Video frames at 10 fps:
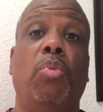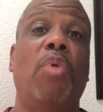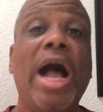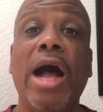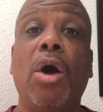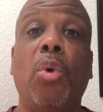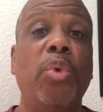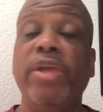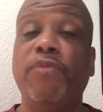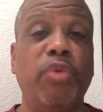wow,
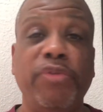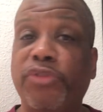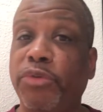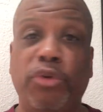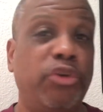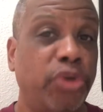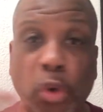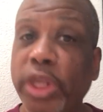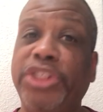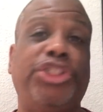we've
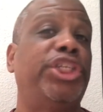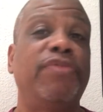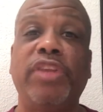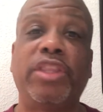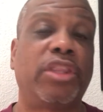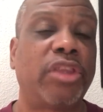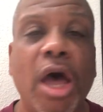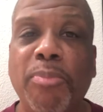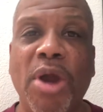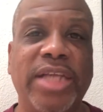totally shifted the
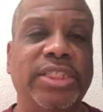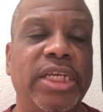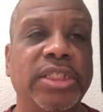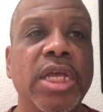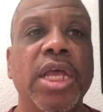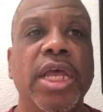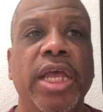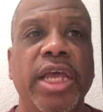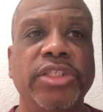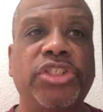thought process.
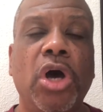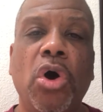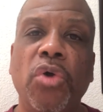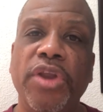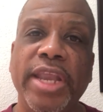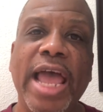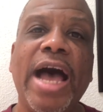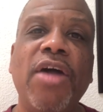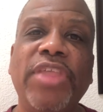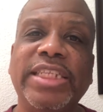And so
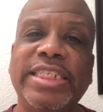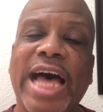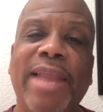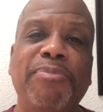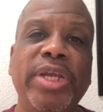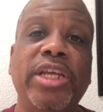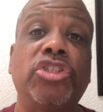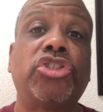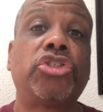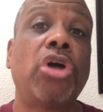now that's not
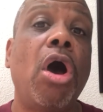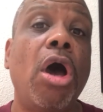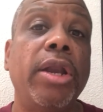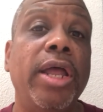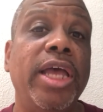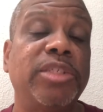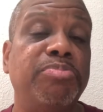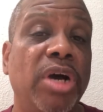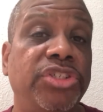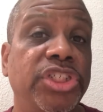being taught as
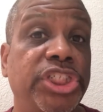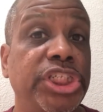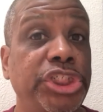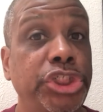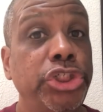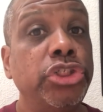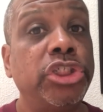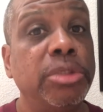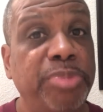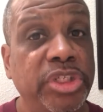much as it
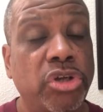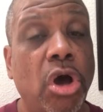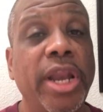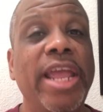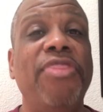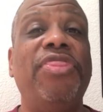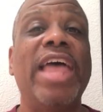used to be taught. And